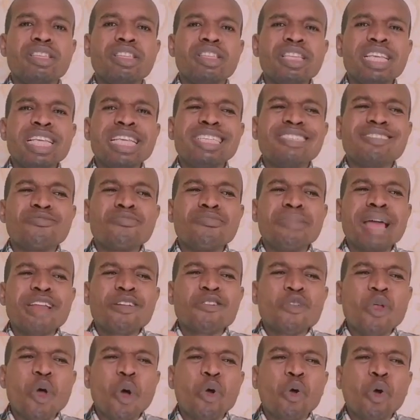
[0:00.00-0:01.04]
may
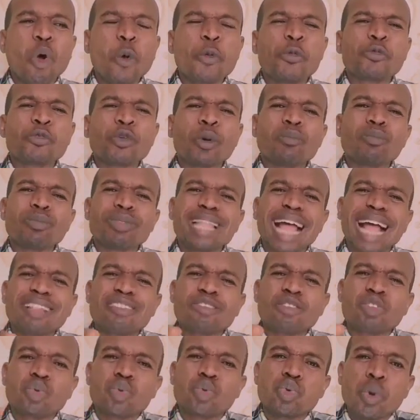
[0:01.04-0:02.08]
not come from
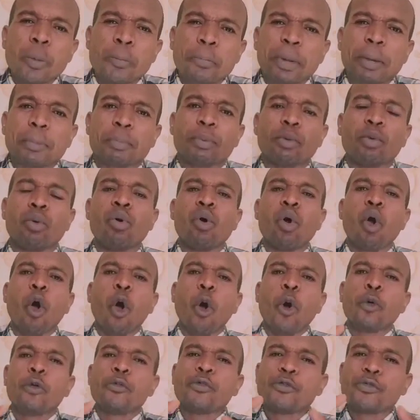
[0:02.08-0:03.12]
that two people
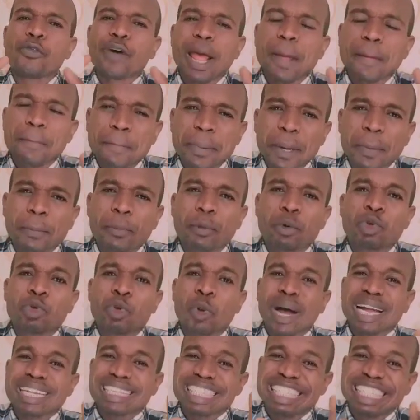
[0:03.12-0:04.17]
or five people
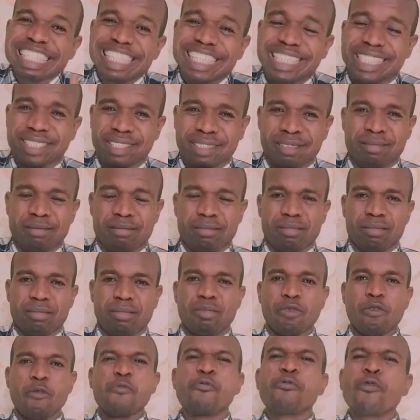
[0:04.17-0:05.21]
you are teaching.
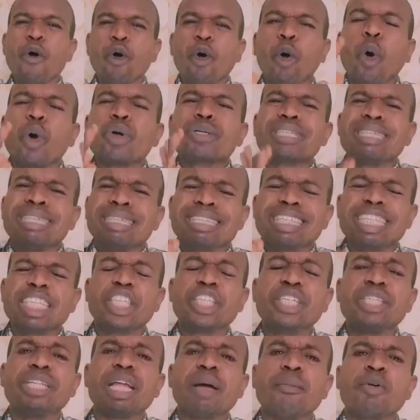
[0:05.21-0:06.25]
Focus in
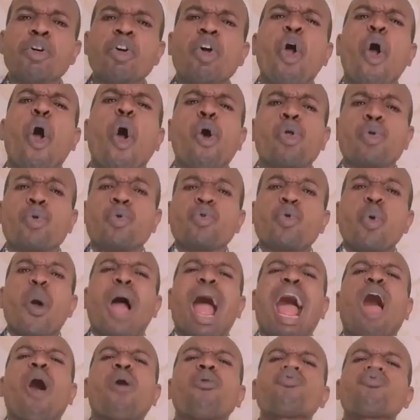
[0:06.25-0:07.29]
teaching them. God will know
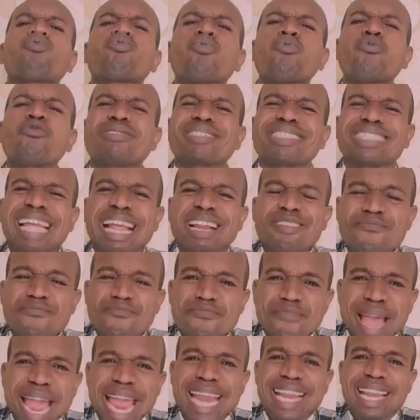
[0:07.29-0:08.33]
how to
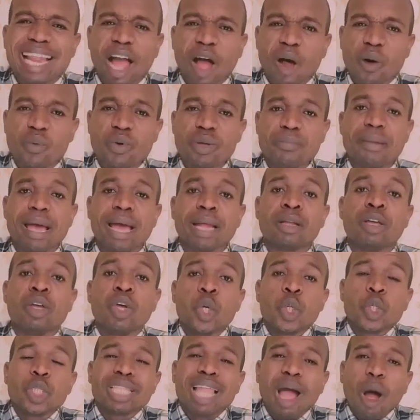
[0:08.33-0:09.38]
send men and women
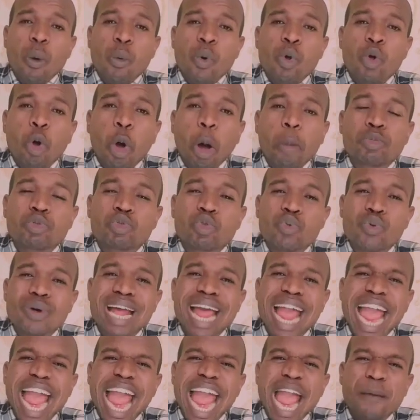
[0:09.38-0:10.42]
that will come
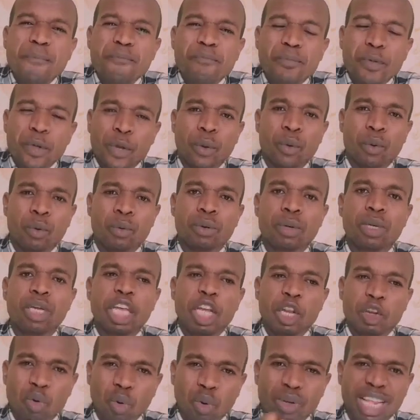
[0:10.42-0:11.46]
to help you
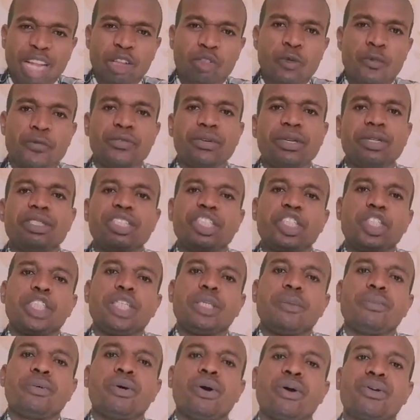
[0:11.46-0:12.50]
in order to feed the
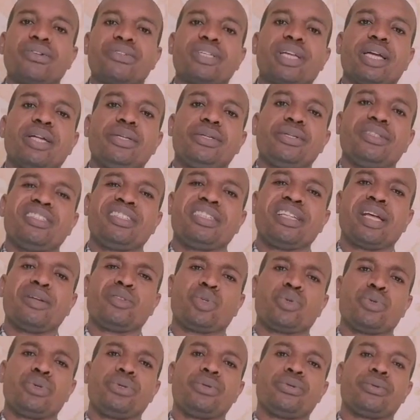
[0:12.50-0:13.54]
sheep God sent
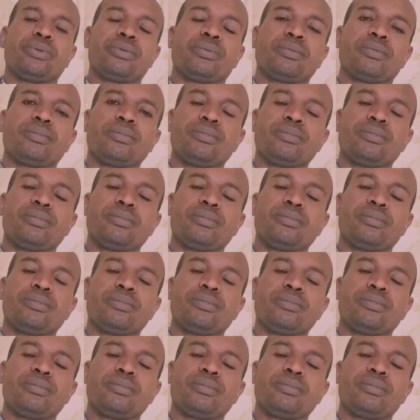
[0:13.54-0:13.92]
to you.